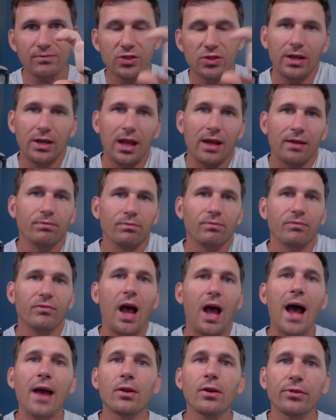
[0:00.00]
So again,
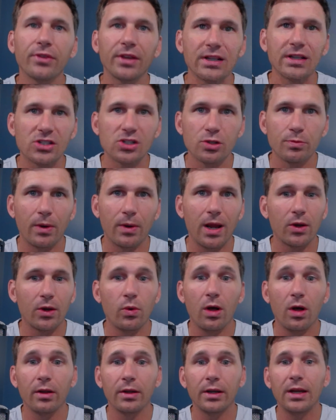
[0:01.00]
I don't think it's super high
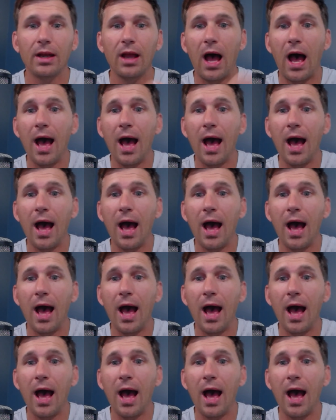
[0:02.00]
quality.